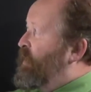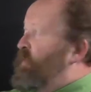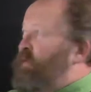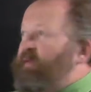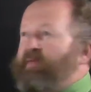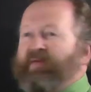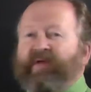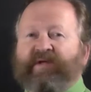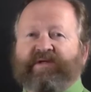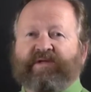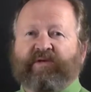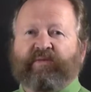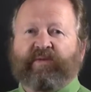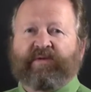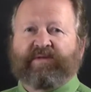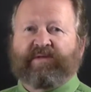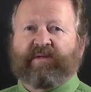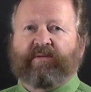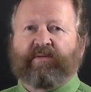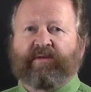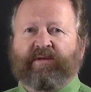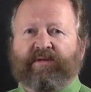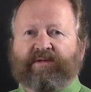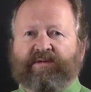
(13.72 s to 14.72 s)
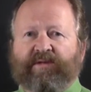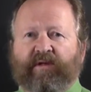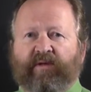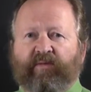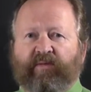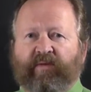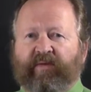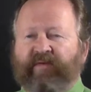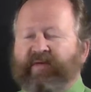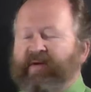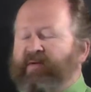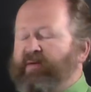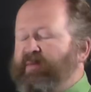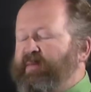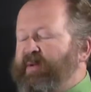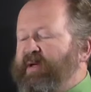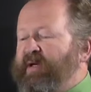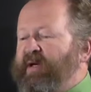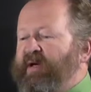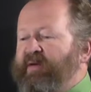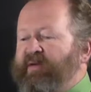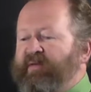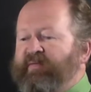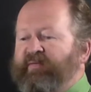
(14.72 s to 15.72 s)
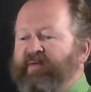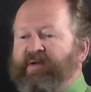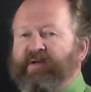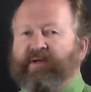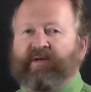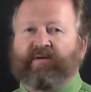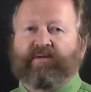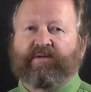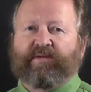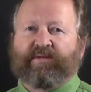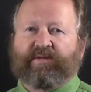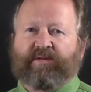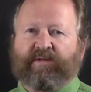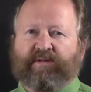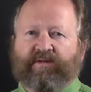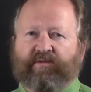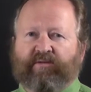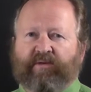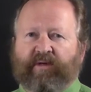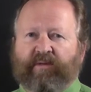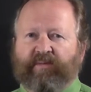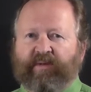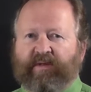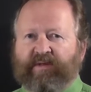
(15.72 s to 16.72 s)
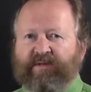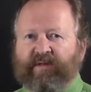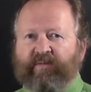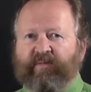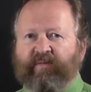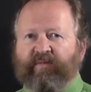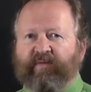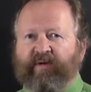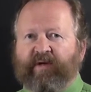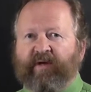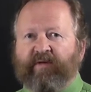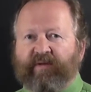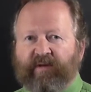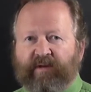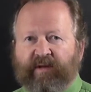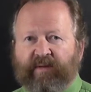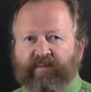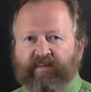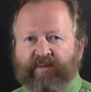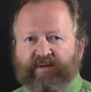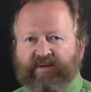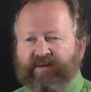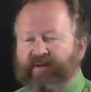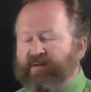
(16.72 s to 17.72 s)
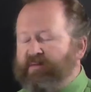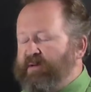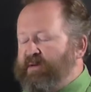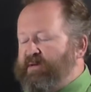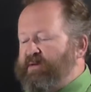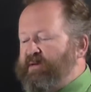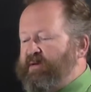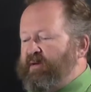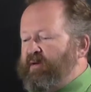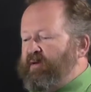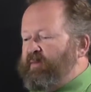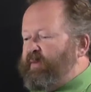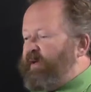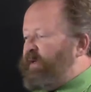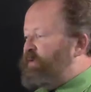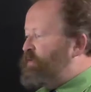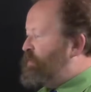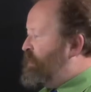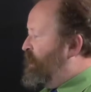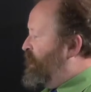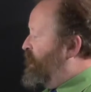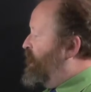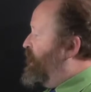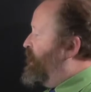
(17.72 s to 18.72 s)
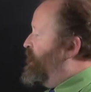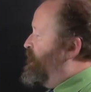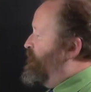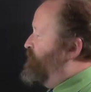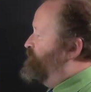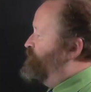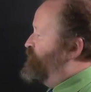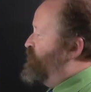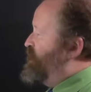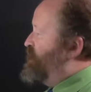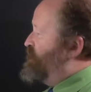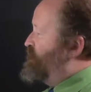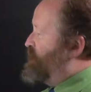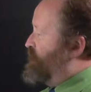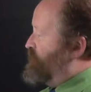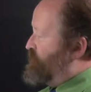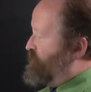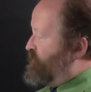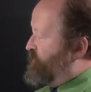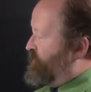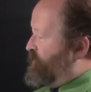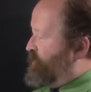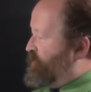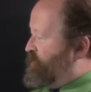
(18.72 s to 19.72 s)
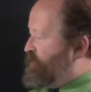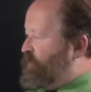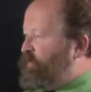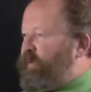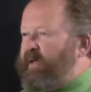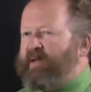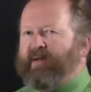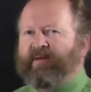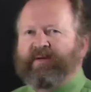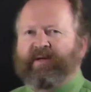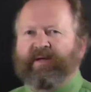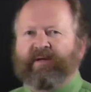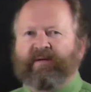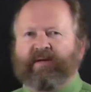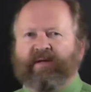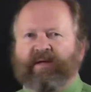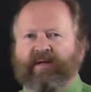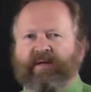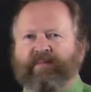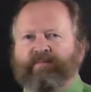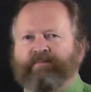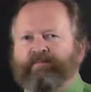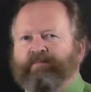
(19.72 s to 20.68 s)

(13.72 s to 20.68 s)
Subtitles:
these are the ones I'm going to start with. There will be other videos describing some of the other numbers that you need to know about. Details of those in the panel down here,